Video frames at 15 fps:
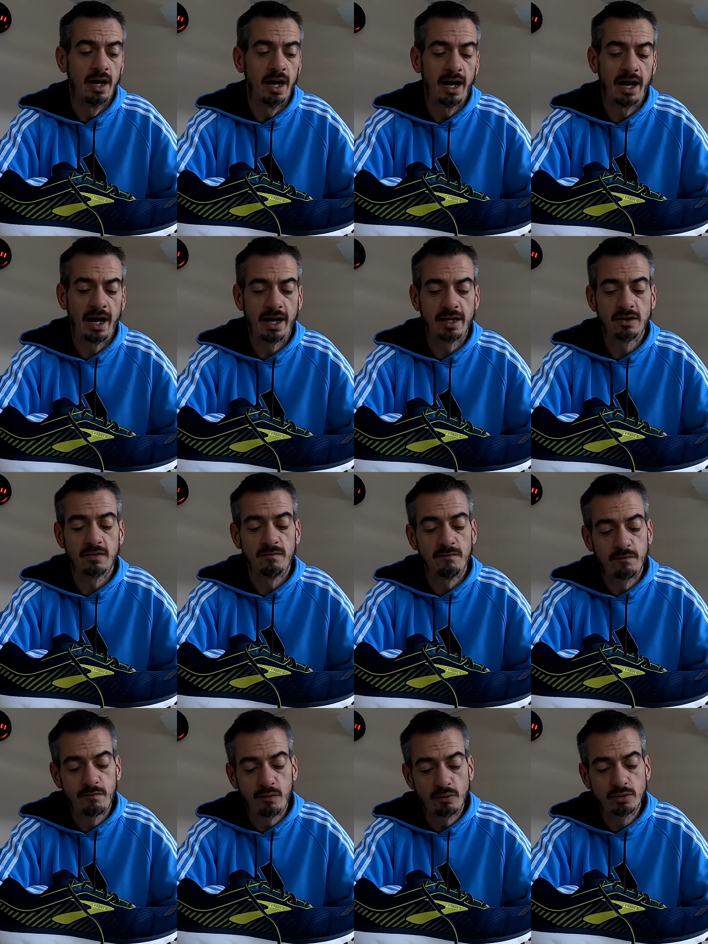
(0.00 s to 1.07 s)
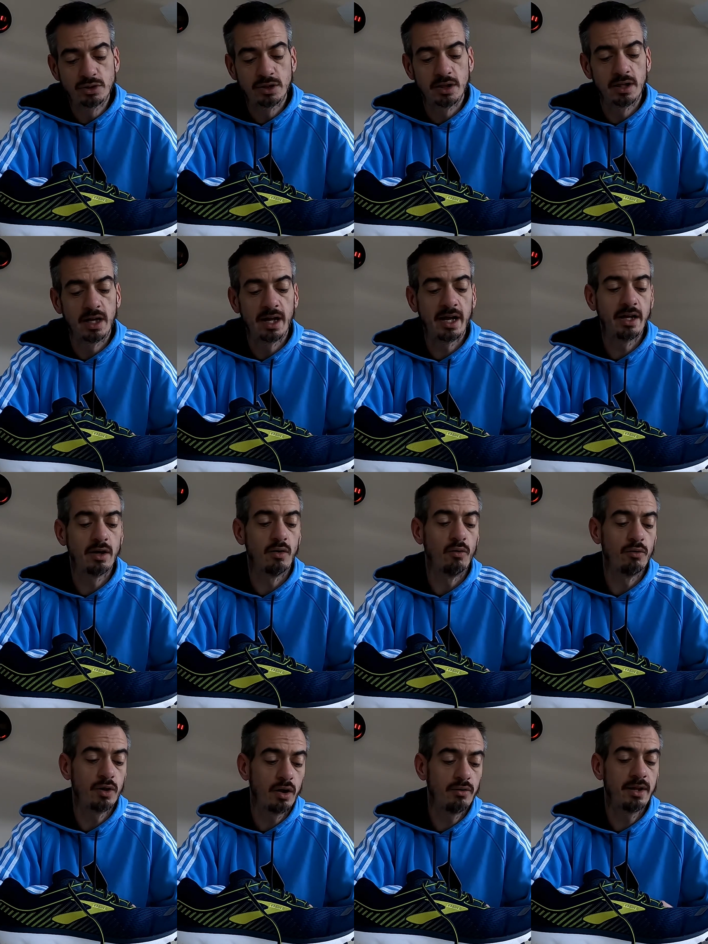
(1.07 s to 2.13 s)
and unfortunately,
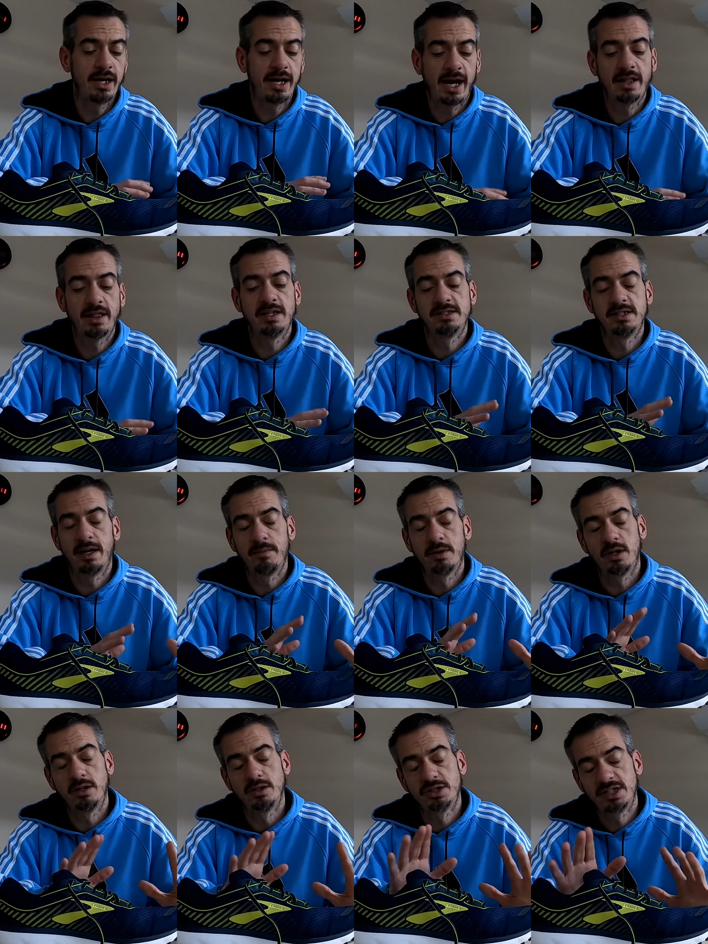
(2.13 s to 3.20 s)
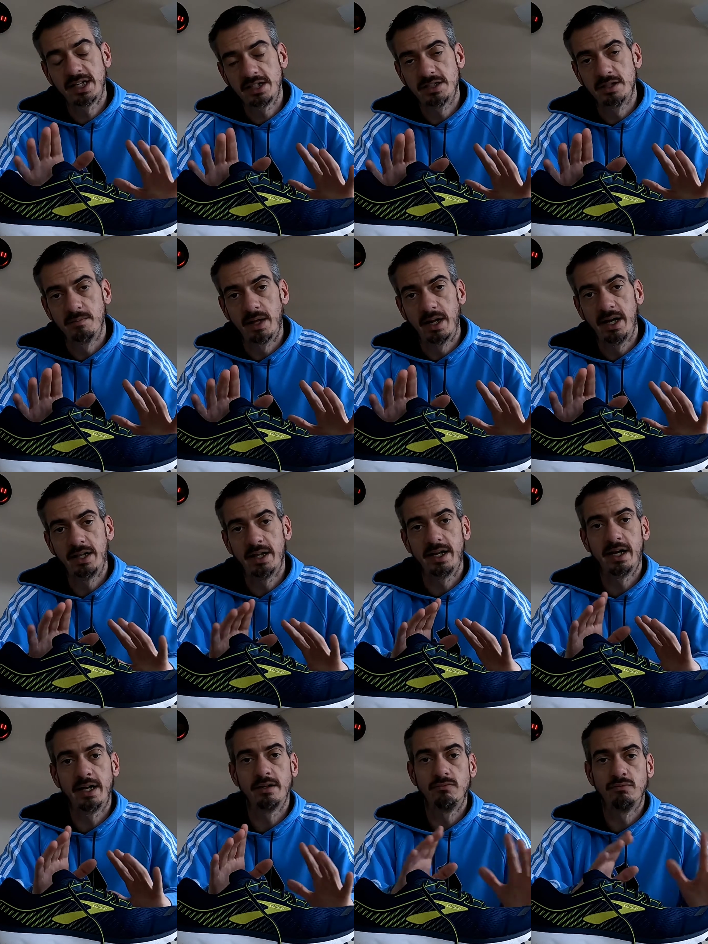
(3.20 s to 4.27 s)
although they had the same kind of setup there, they
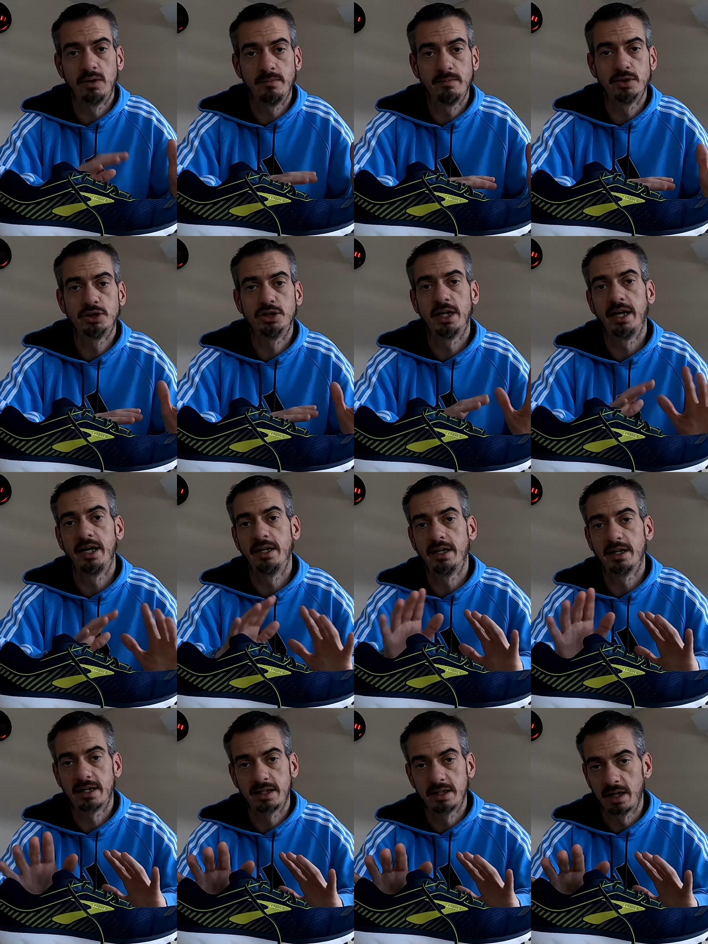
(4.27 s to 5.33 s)
had a running machine,